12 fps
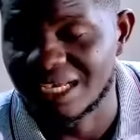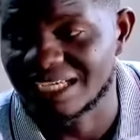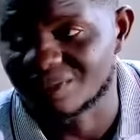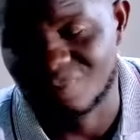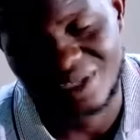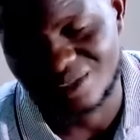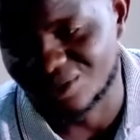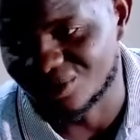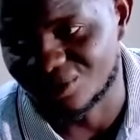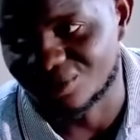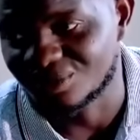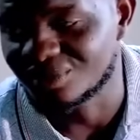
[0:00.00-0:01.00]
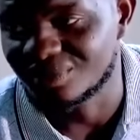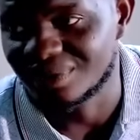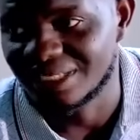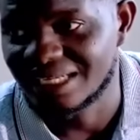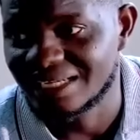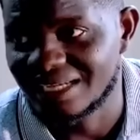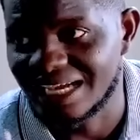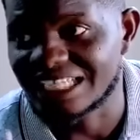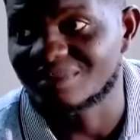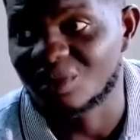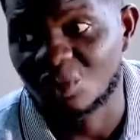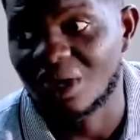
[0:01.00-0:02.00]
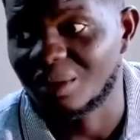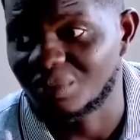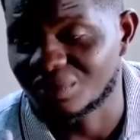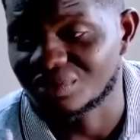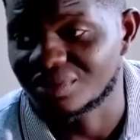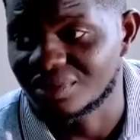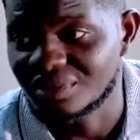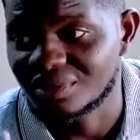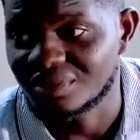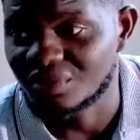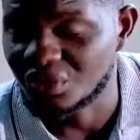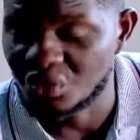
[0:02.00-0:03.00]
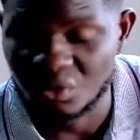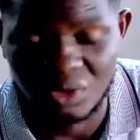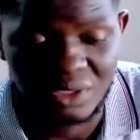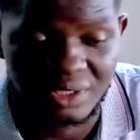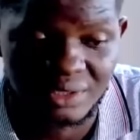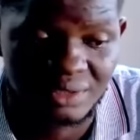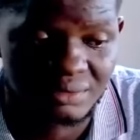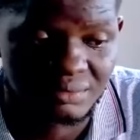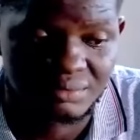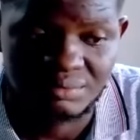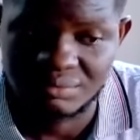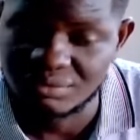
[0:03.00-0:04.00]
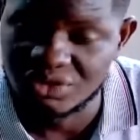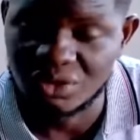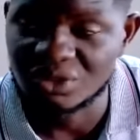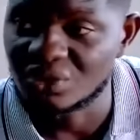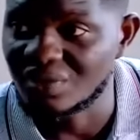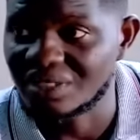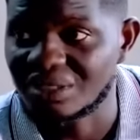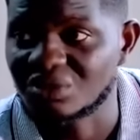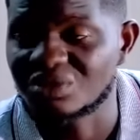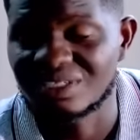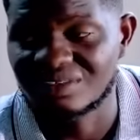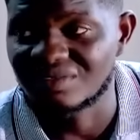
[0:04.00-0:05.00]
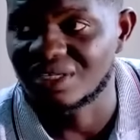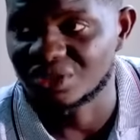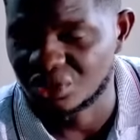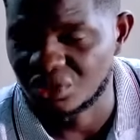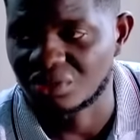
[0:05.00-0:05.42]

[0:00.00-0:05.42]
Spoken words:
Because I explained to you. I explained what happened. But don't worry. Subsequently, we'll deliver.